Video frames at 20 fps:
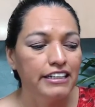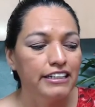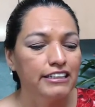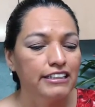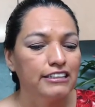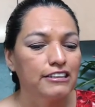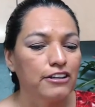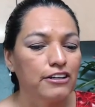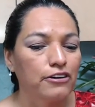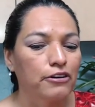
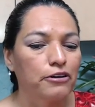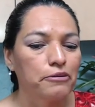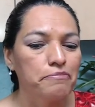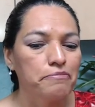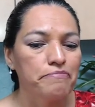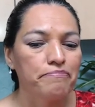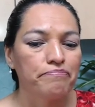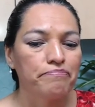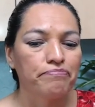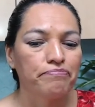
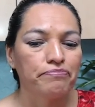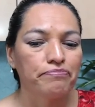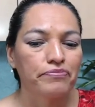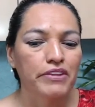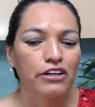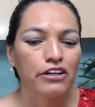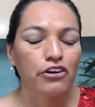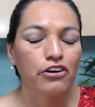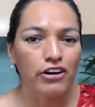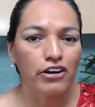So
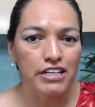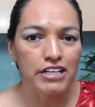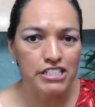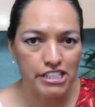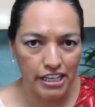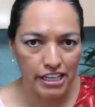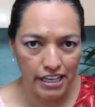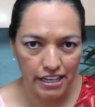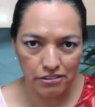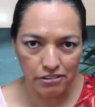go and
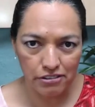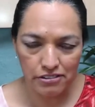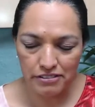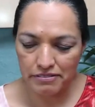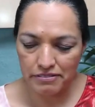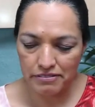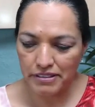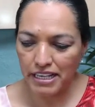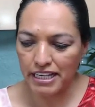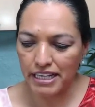check it out.
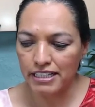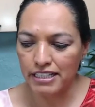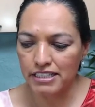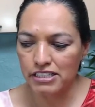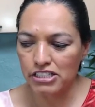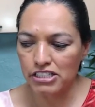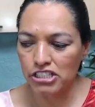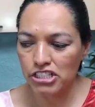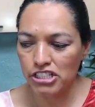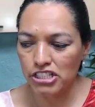
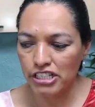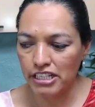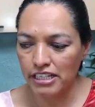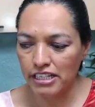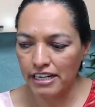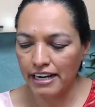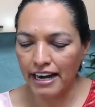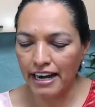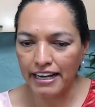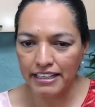And she
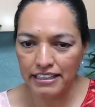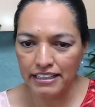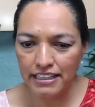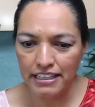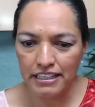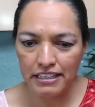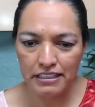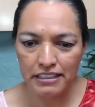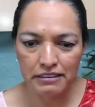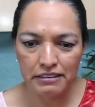
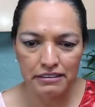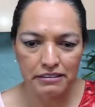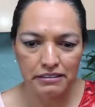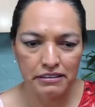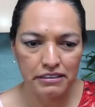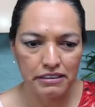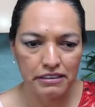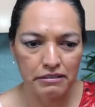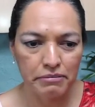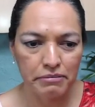kindly
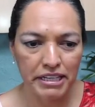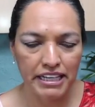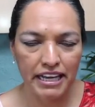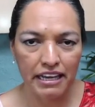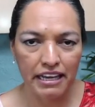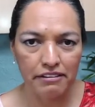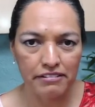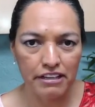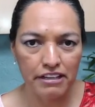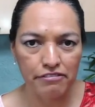
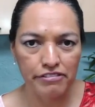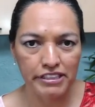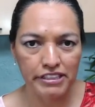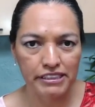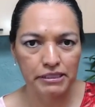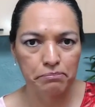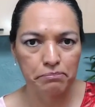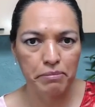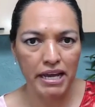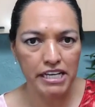became the
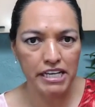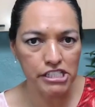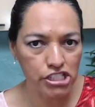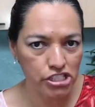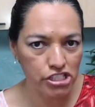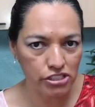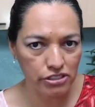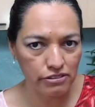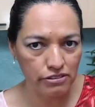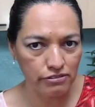first
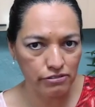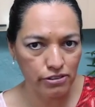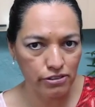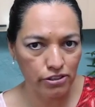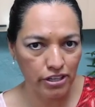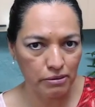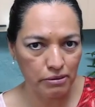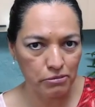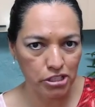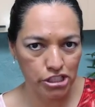patron for
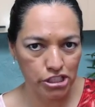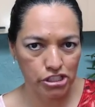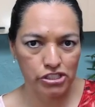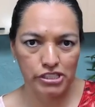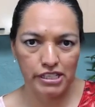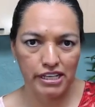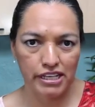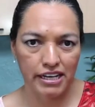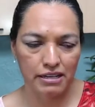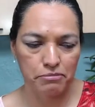Emotions
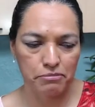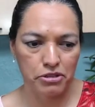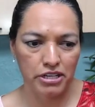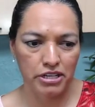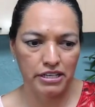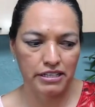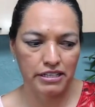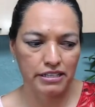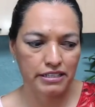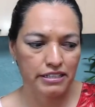in
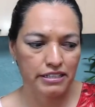Harmony.